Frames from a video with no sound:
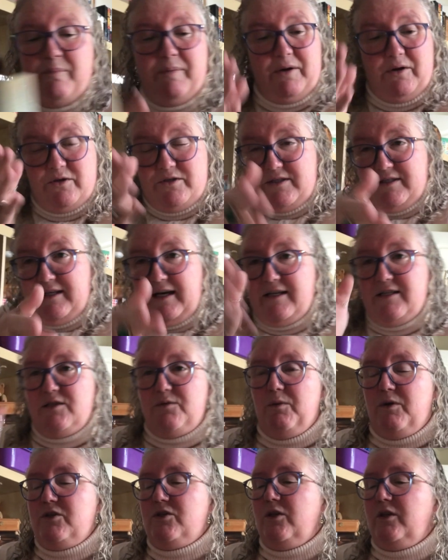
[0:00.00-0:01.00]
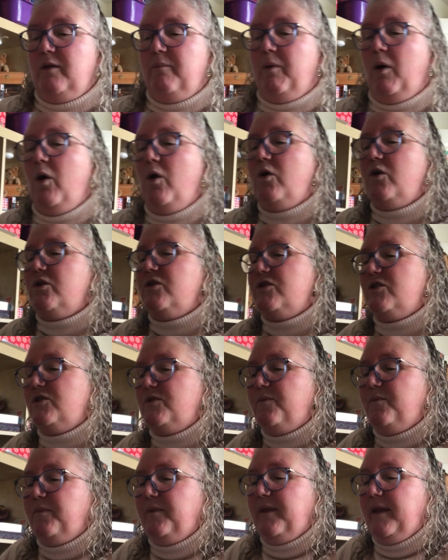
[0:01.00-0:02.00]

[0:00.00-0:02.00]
because that's what's on the box.